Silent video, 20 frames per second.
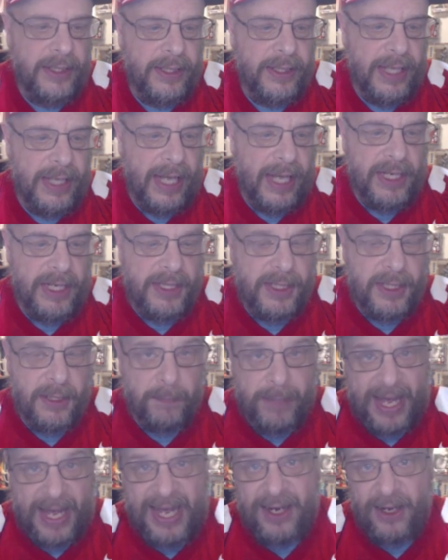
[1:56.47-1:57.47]
That makes the
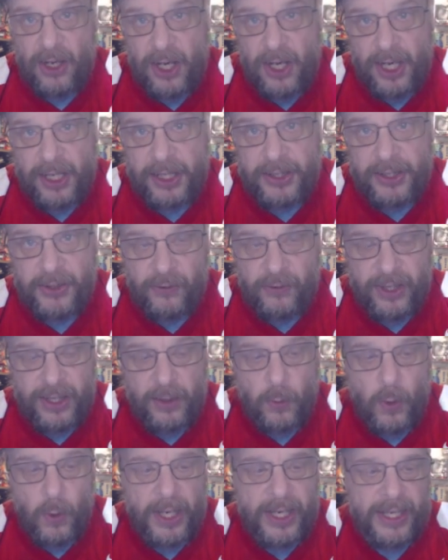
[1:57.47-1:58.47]
Battlehawks
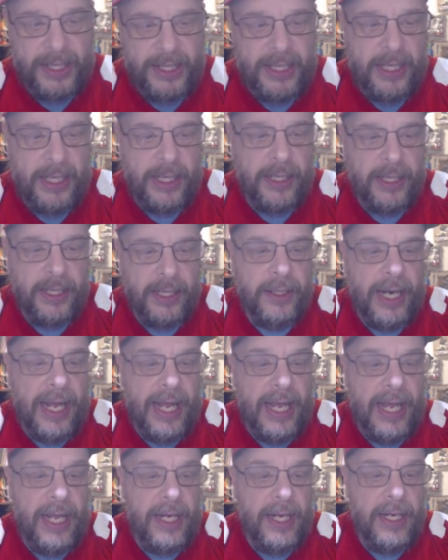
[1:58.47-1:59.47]
3-1 on the year,
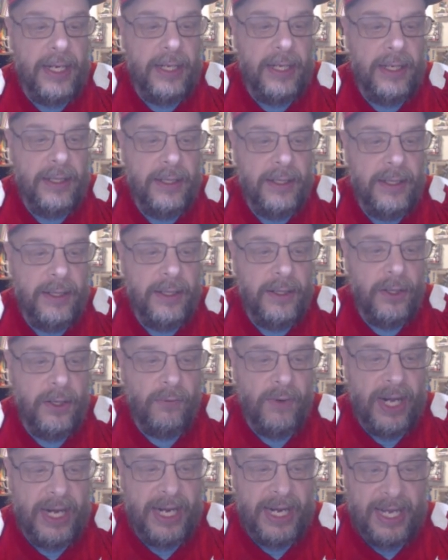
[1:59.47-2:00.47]
and the
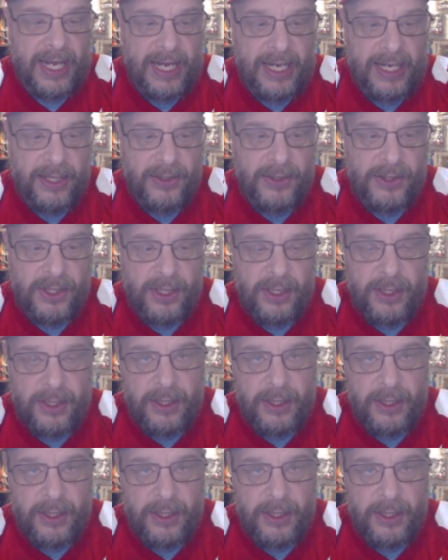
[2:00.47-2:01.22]
Renegades